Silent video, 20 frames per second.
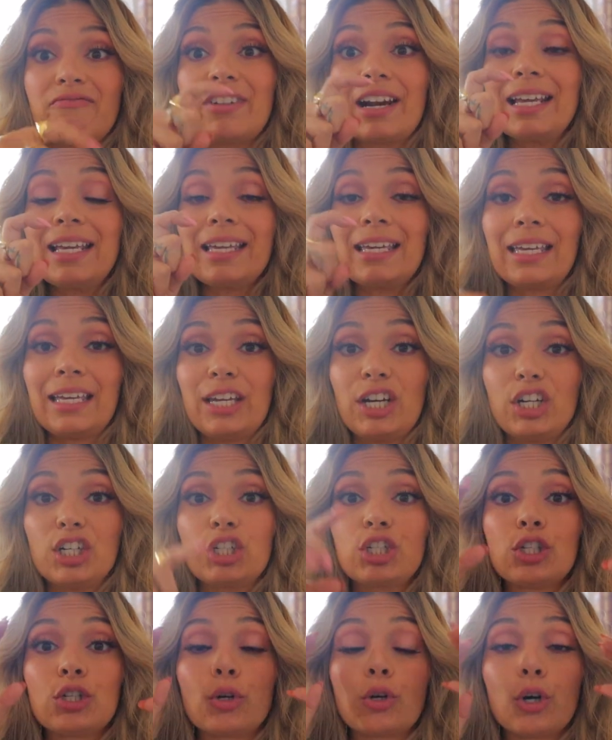right here,
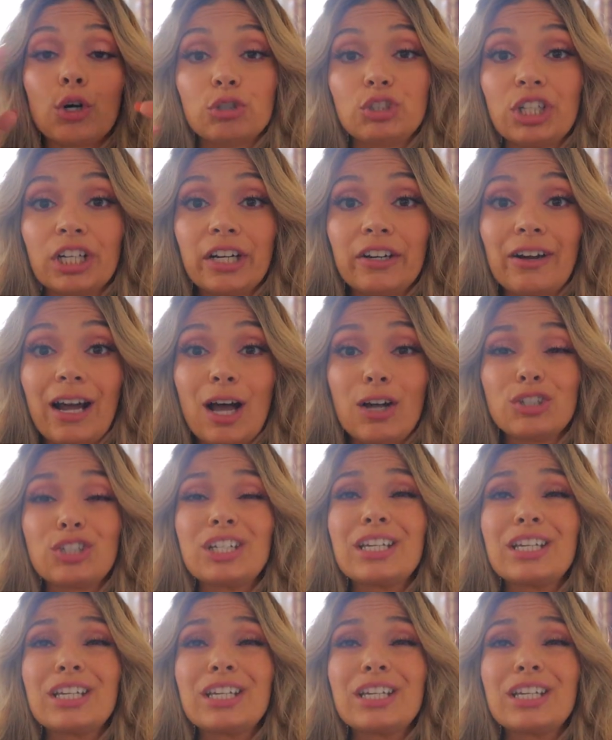so go check her out.